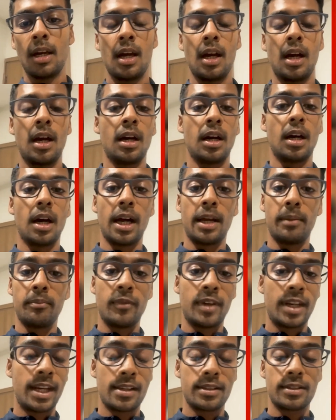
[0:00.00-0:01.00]
I'm
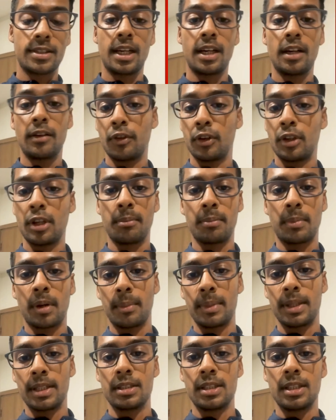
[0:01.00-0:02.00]
very excited for the
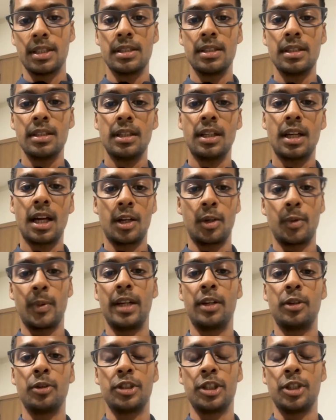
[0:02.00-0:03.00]
upcoming season. Can't wait to
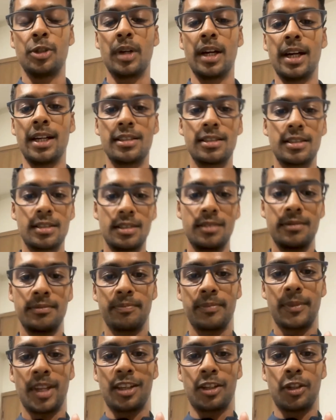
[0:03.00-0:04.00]
see you guys.
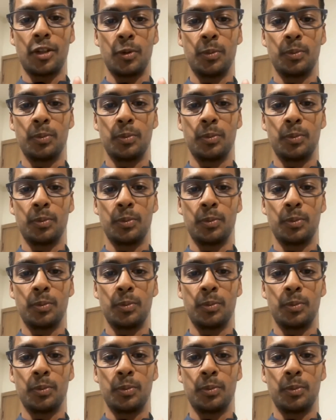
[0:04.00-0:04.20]
Thank you.